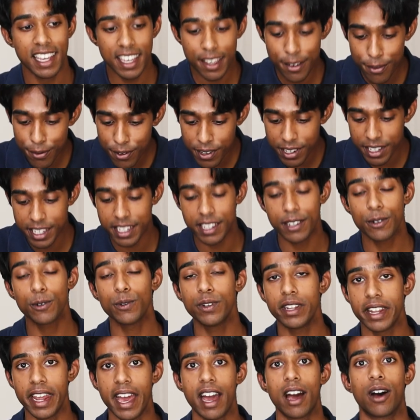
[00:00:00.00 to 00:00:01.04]
even till
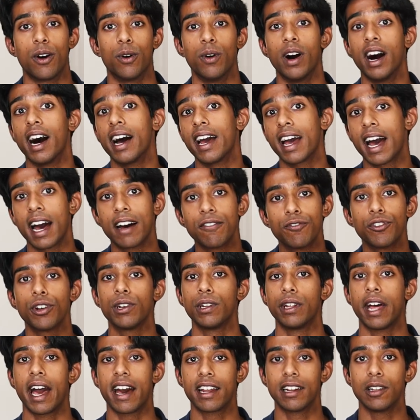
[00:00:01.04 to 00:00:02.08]
now, I have
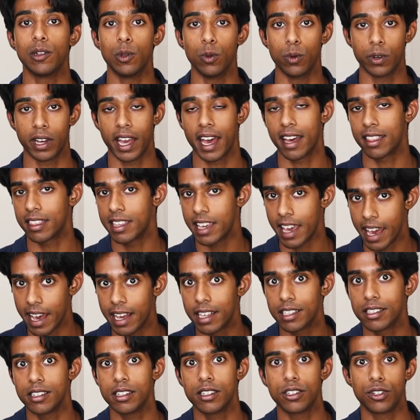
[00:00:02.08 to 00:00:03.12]
not had a look at the
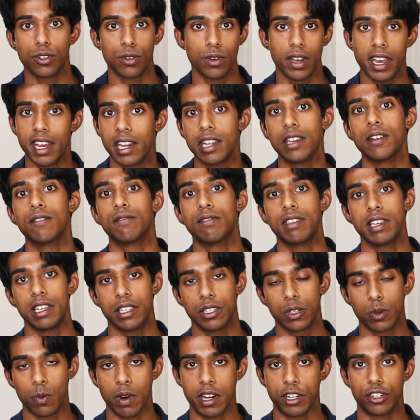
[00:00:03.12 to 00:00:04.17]
answers to any of
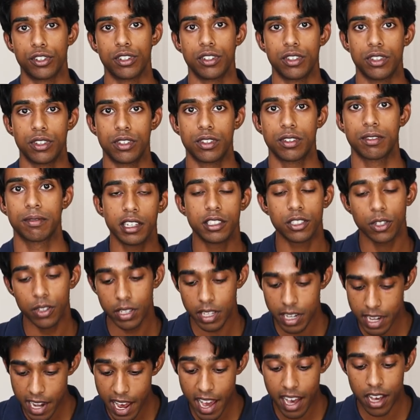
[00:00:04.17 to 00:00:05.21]
these questions. It's
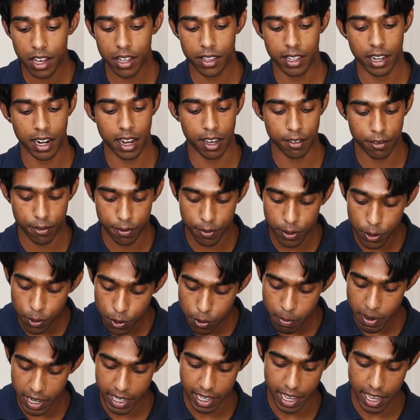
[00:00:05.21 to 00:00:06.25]
only now that I've filled my